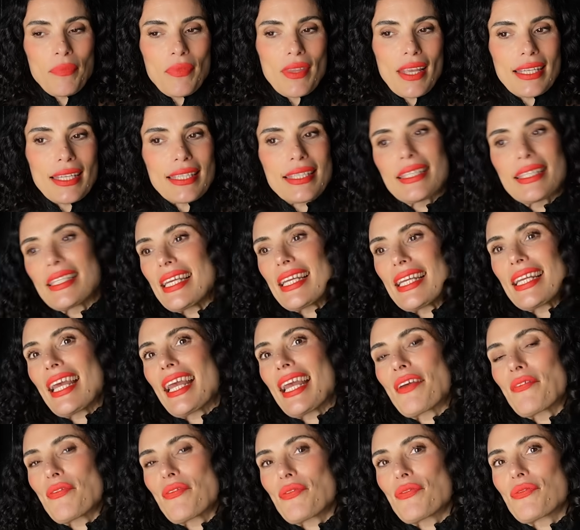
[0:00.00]
a
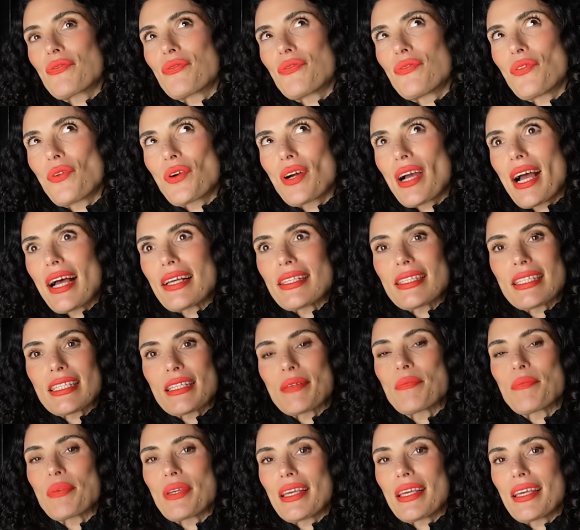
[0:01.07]
seeding for us
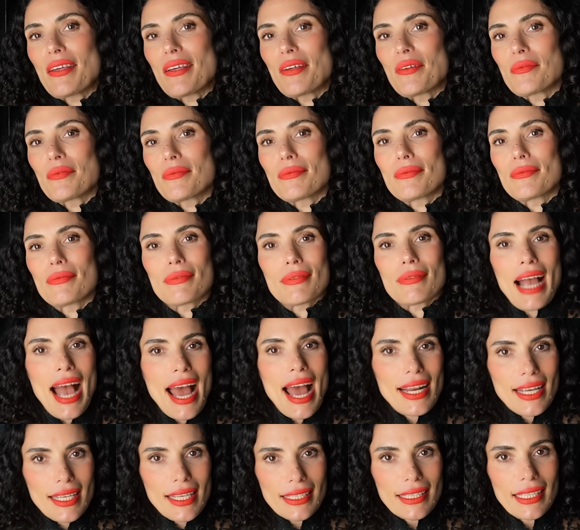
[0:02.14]
to be
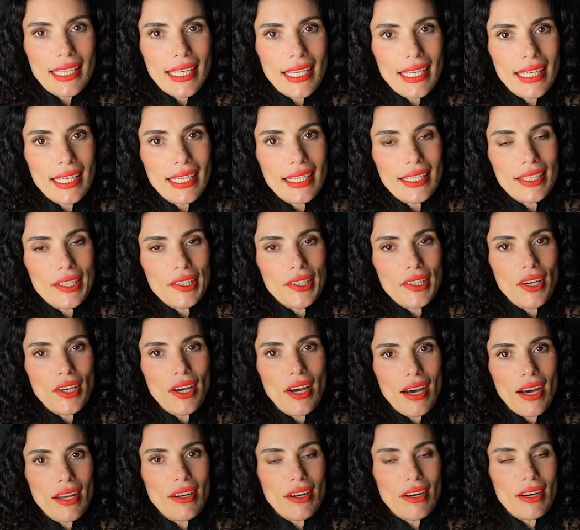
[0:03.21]
radically
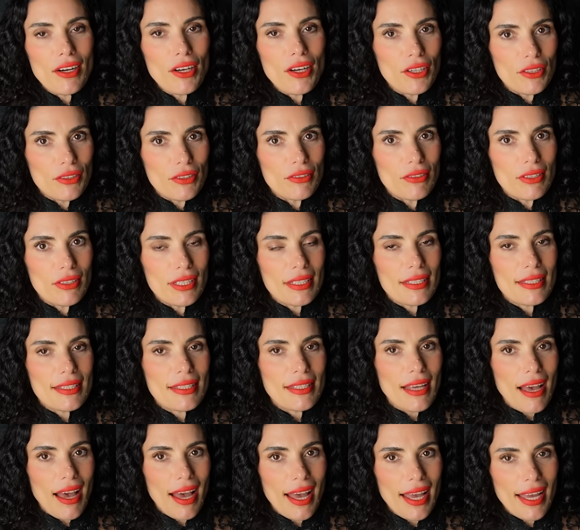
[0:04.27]
on our own
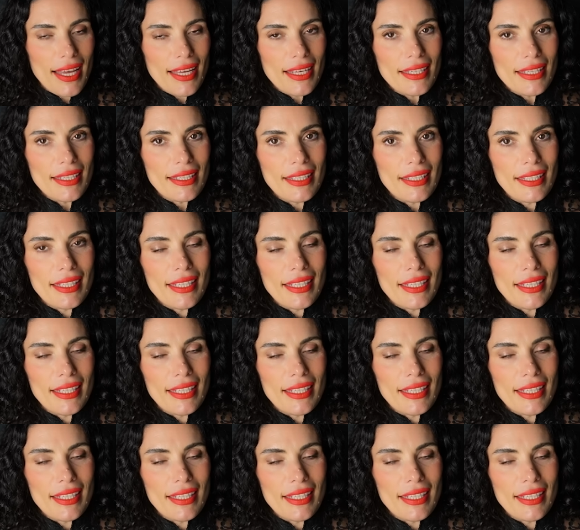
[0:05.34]
side